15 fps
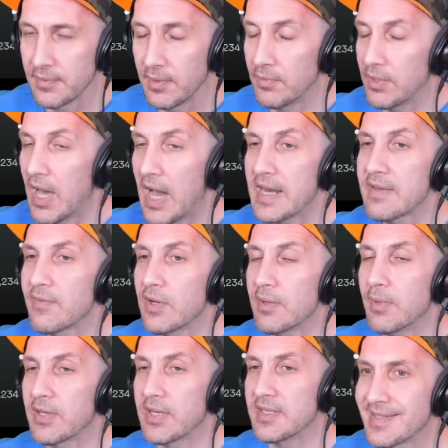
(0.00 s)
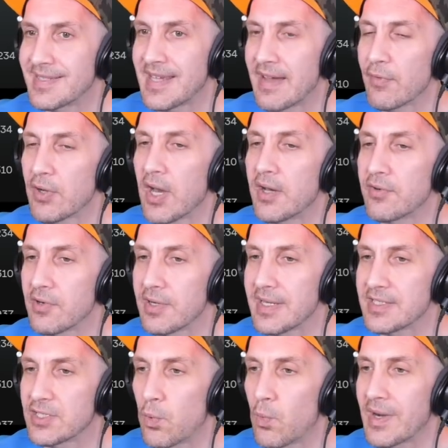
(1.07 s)
Not even a million.
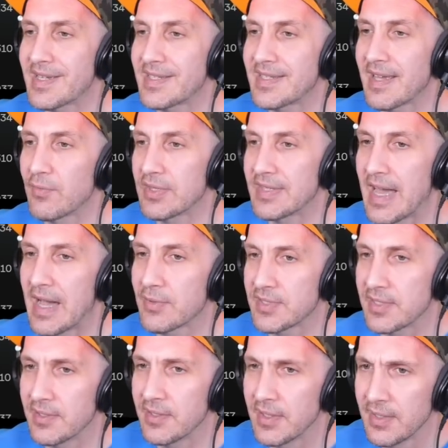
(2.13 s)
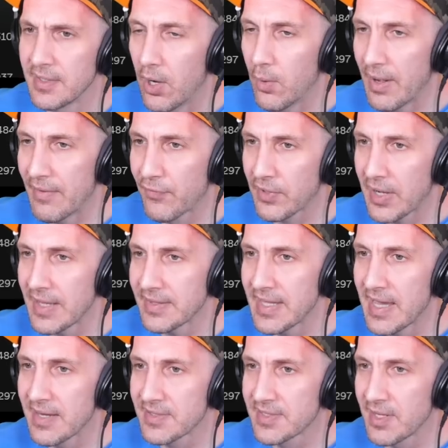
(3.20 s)
727,000. Oh, I forgot they
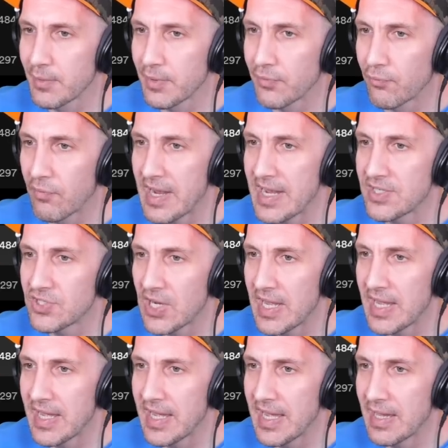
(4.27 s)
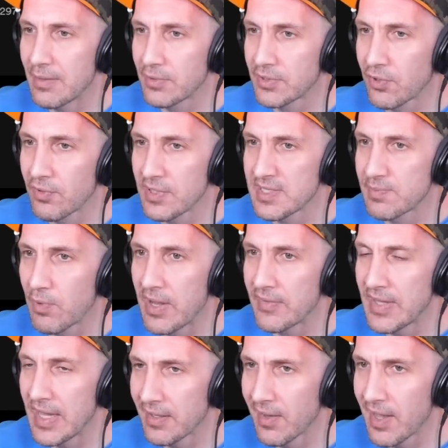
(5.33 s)
had a song with Ray J and with Chris Brown.
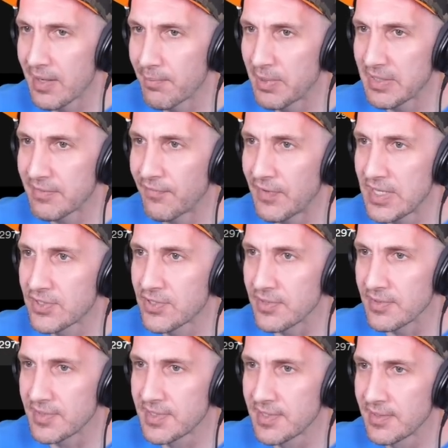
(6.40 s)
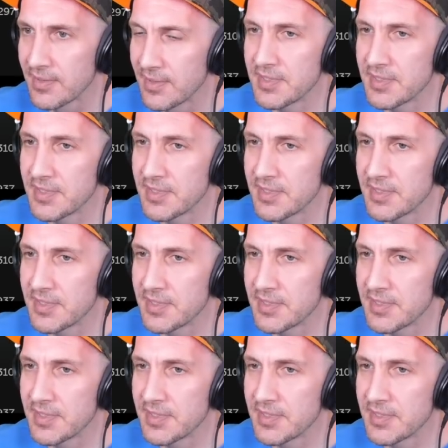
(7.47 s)
They had a lot of big features.